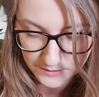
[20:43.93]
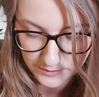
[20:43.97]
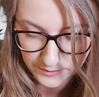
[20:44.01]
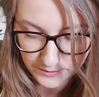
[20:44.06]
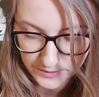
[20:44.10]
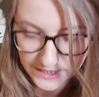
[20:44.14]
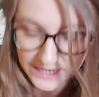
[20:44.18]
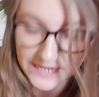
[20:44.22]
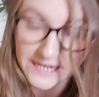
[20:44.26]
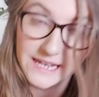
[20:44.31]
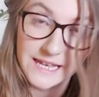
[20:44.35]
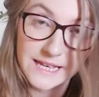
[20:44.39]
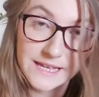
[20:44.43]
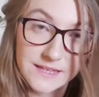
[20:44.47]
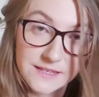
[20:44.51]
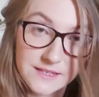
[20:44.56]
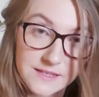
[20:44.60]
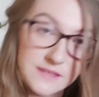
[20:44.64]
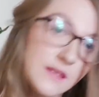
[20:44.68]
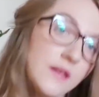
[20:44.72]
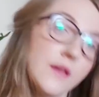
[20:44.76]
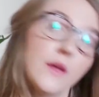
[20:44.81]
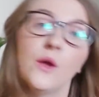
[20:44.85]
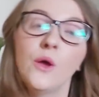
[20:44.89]
but it is
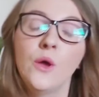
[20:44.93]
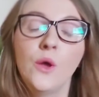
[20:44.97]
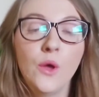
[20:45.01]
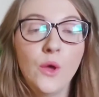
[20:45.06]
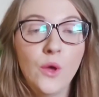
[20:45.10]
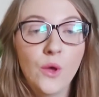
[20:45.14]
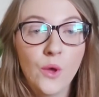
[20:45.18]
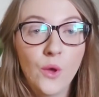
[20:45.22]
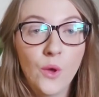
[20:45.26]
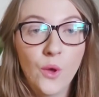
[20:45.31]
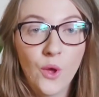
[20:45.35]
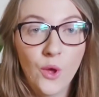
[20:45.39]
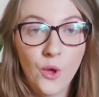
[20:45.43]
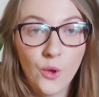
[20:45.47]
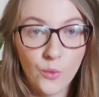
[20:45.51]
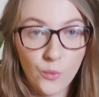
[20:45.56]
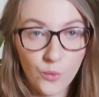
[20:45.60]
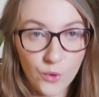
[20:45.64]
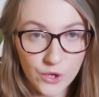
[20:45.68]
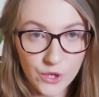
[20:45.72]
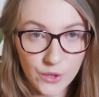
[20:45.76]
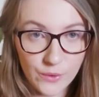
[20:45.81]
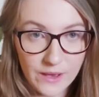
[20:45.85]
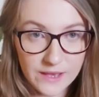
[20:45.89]

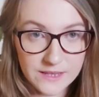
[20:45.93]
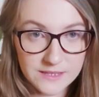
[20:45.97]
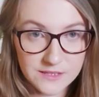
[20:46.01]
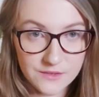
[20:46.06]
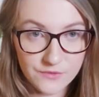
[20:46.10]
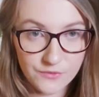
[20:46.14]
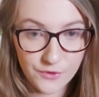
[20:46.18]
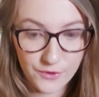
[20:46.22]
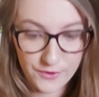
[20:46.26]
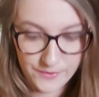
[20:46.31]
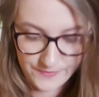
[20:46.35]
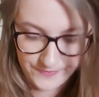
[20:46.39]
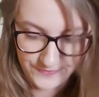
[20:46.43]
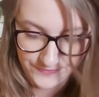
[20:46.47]
what you asked for.